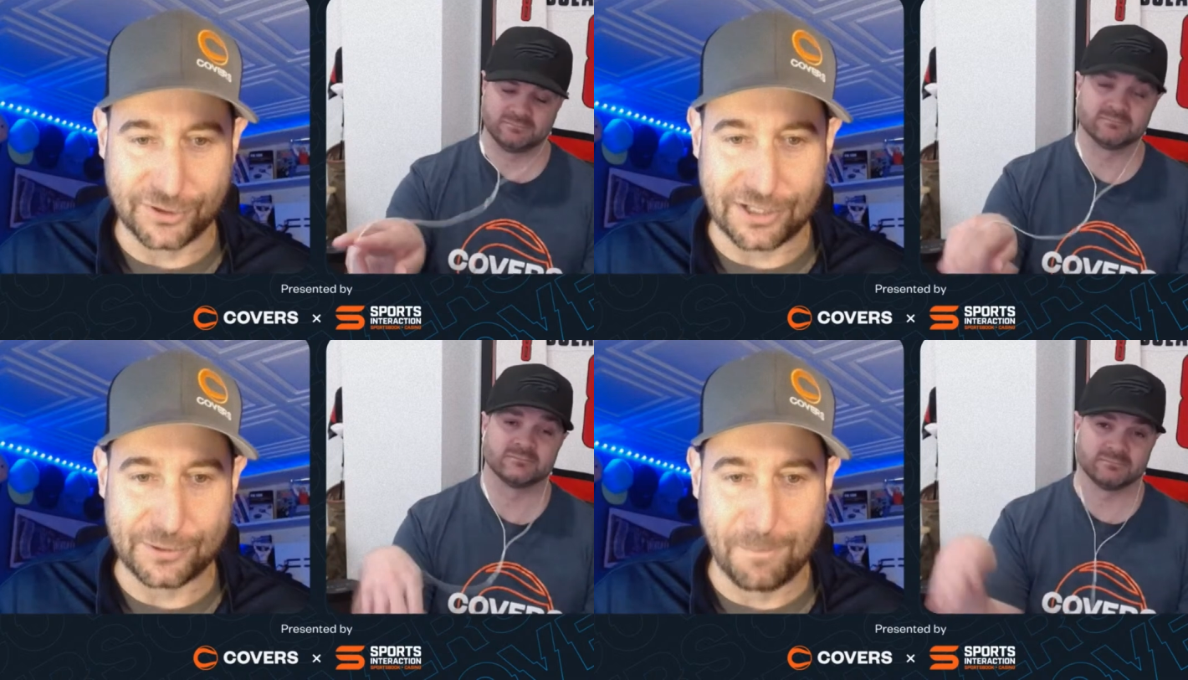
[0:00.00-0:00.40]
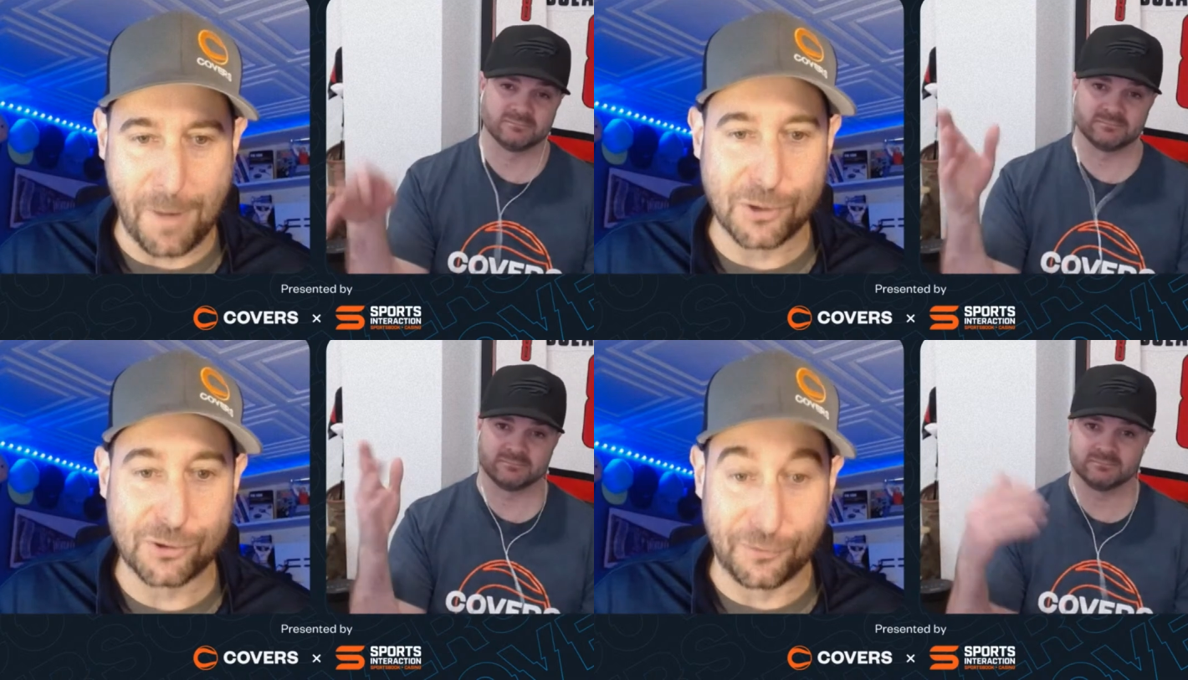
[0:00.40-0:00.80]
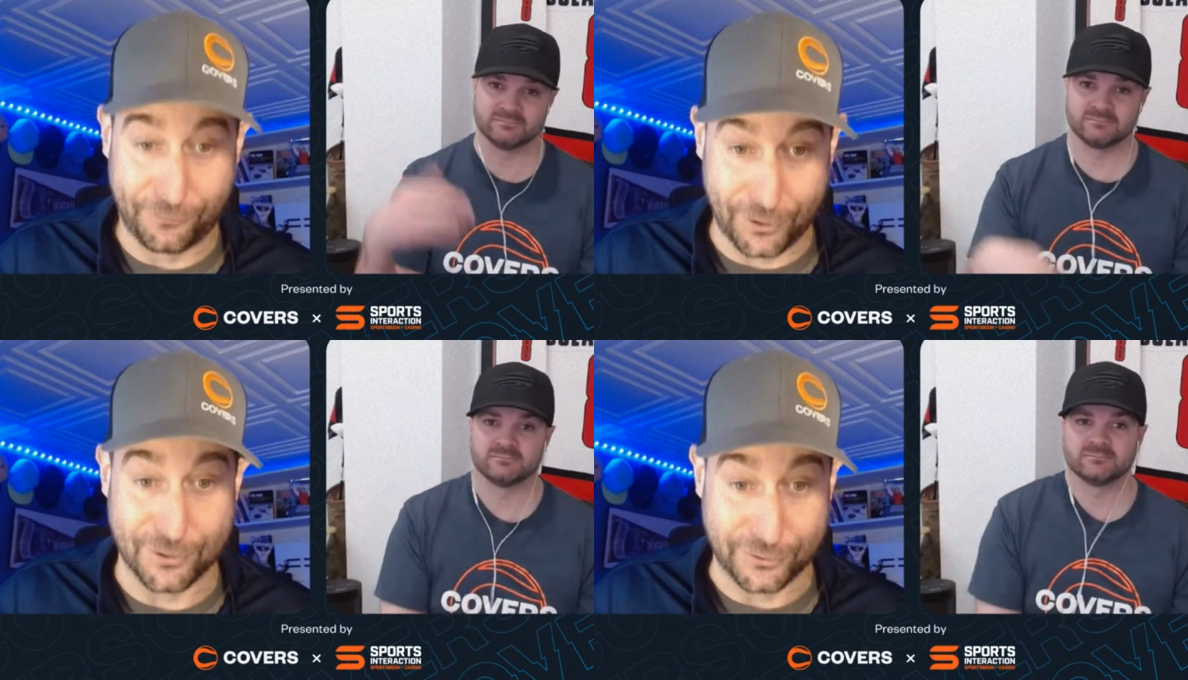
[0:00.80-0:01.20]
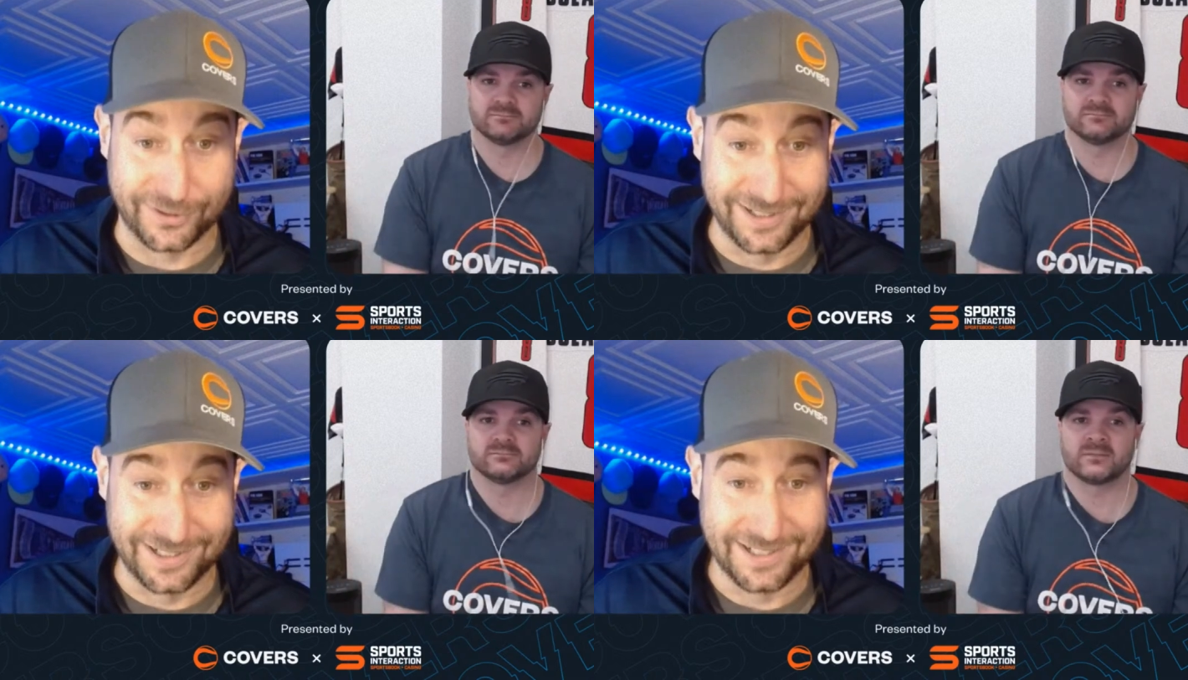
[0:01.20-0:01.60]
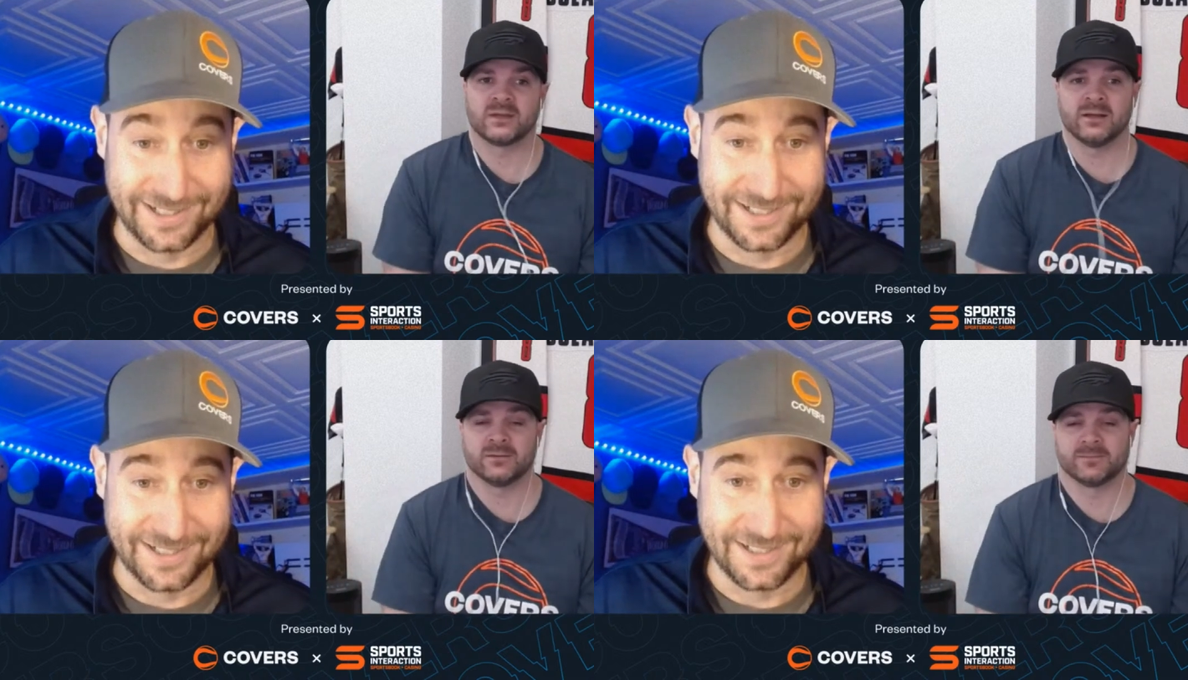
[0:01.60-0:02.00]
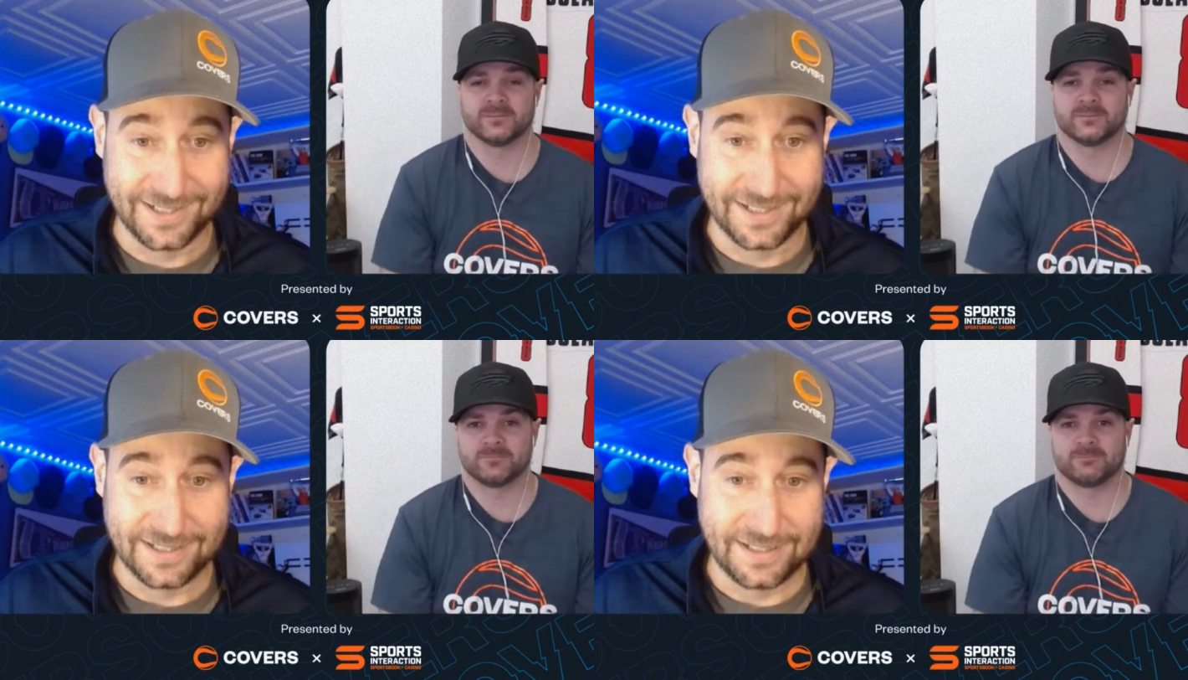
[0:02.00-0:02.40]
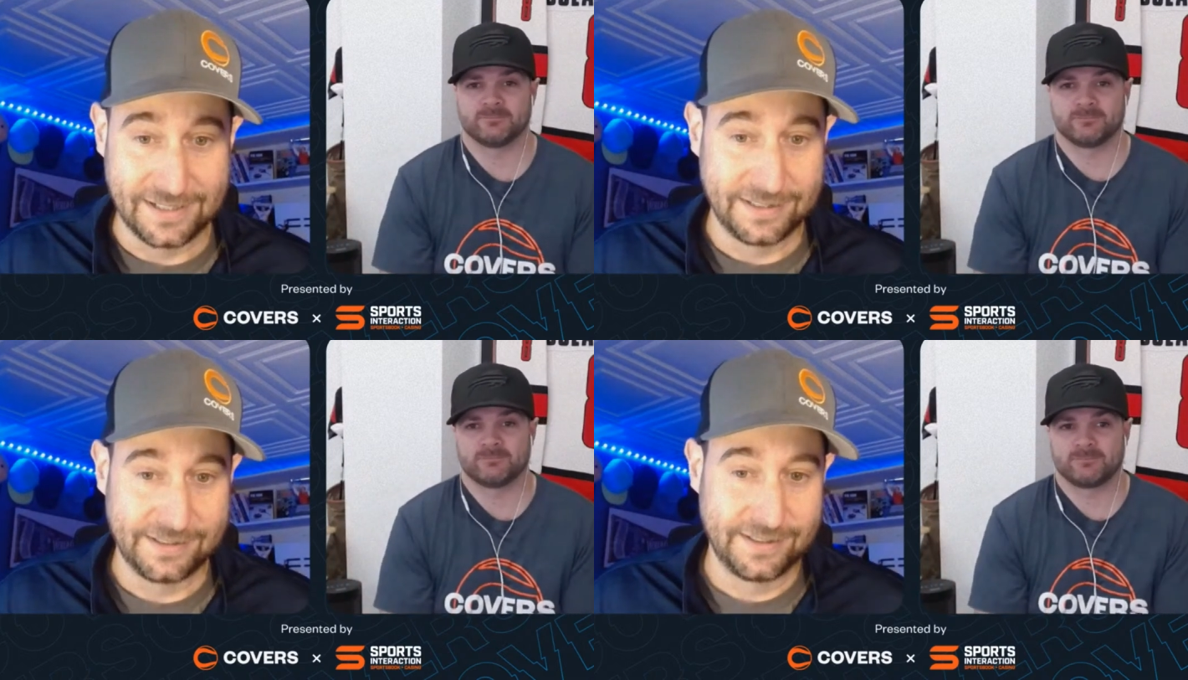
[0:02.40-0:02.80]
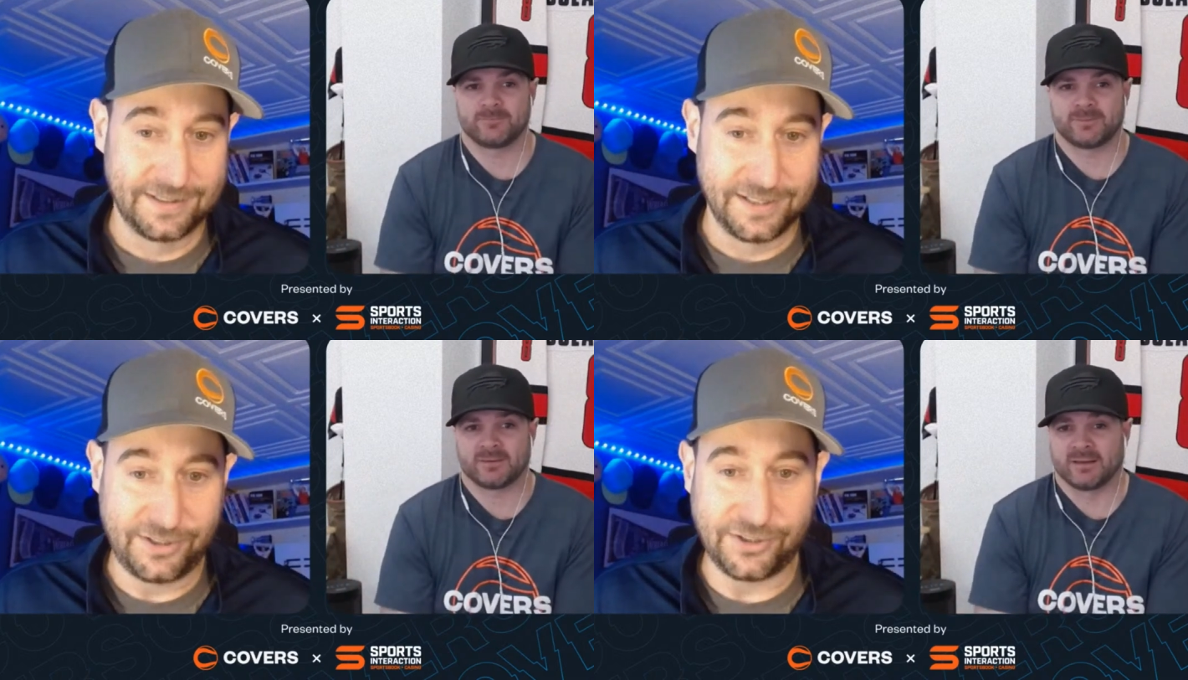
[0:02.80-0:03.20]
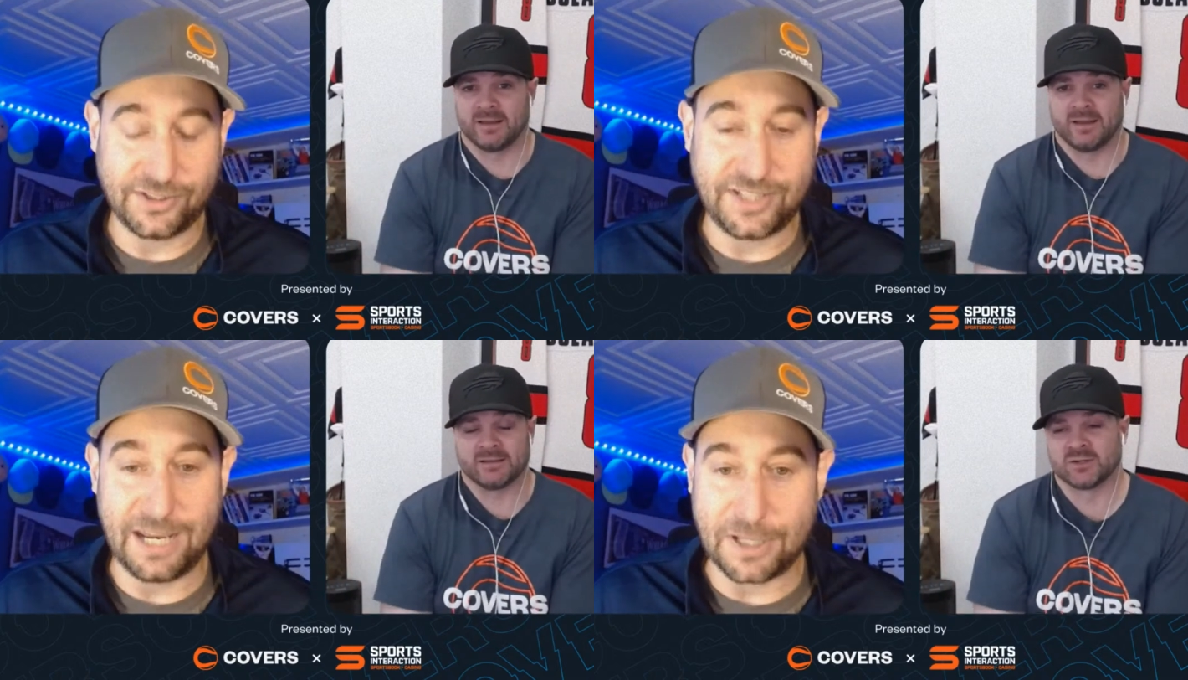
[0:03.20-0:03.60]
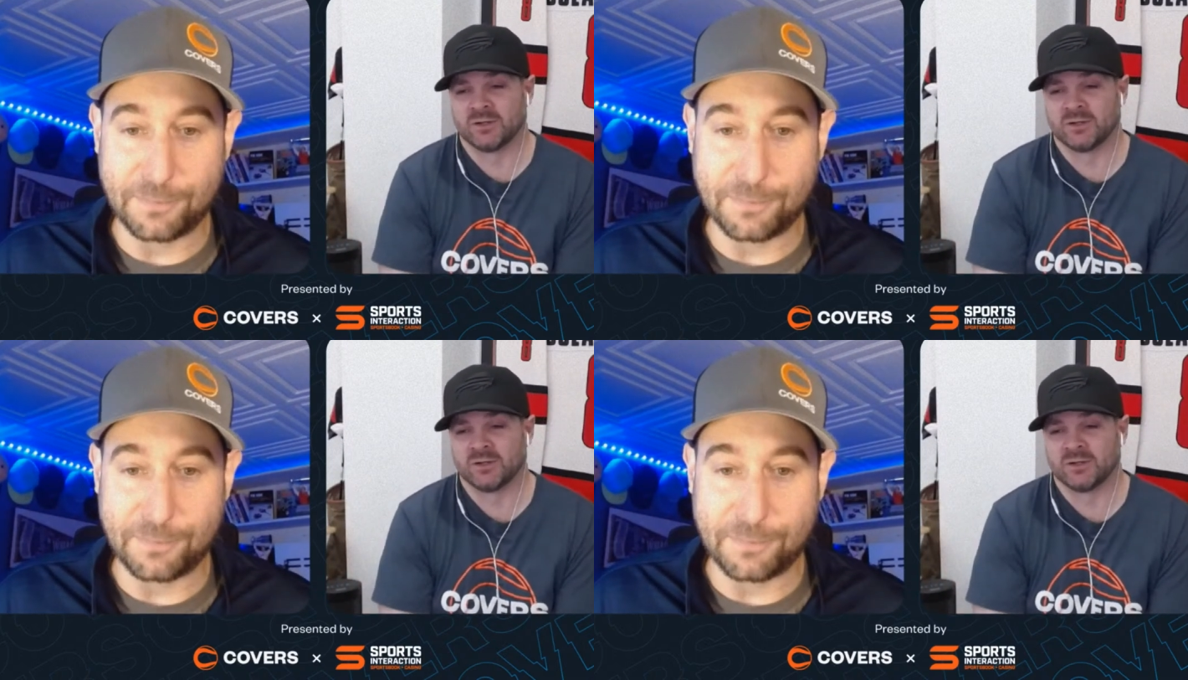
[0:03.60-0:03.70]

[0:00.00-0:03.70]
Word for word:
Speaker 1: since March 1st. Yeah. This is a uh, team that's